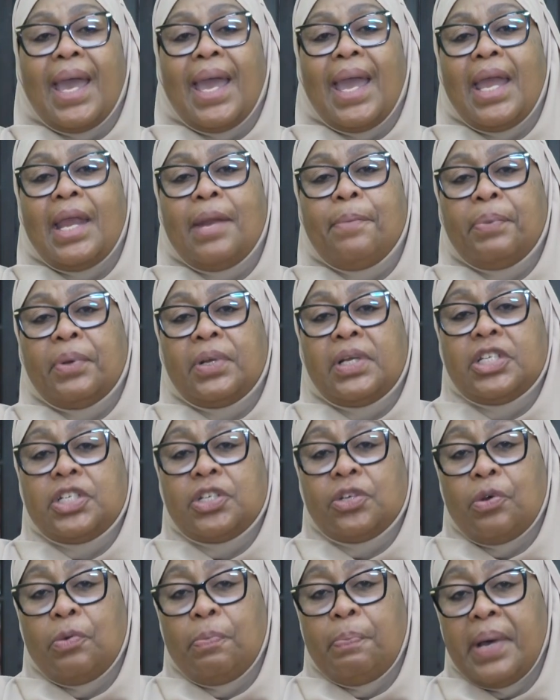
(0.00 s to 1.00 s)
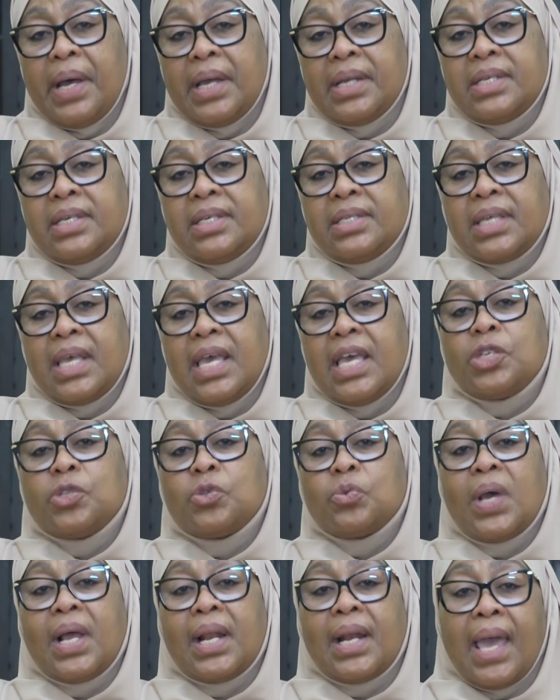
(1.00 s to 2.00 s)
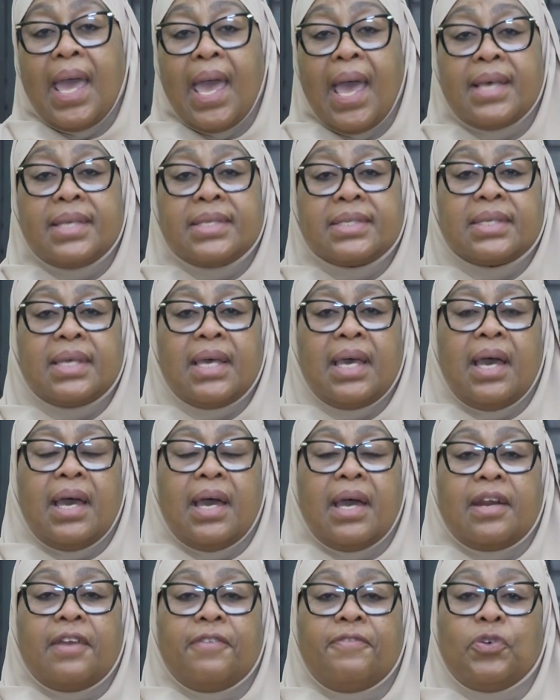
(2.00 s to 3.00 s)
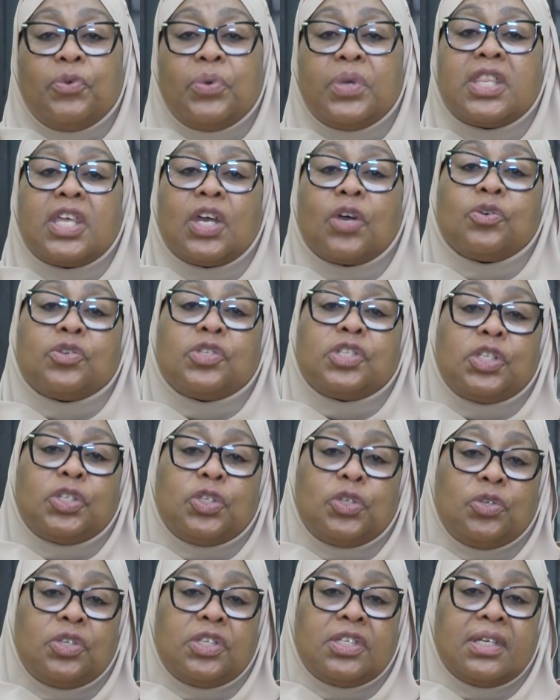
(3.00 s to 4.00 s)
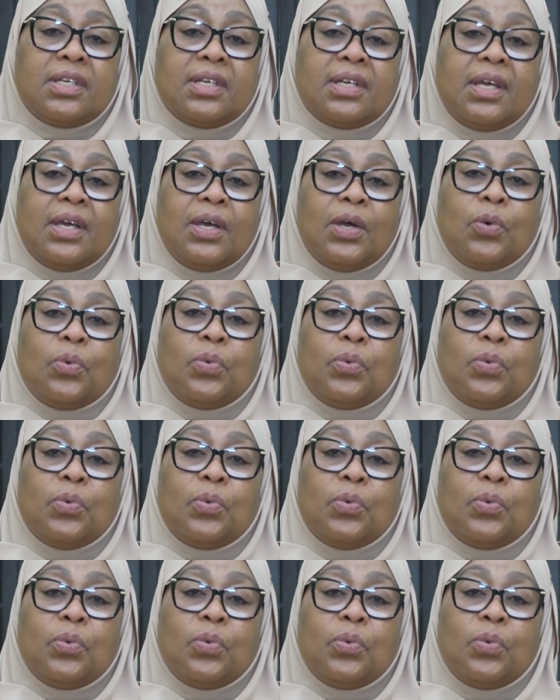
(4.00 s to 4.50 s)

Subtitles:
and political parties, as well as reviewing the constitution,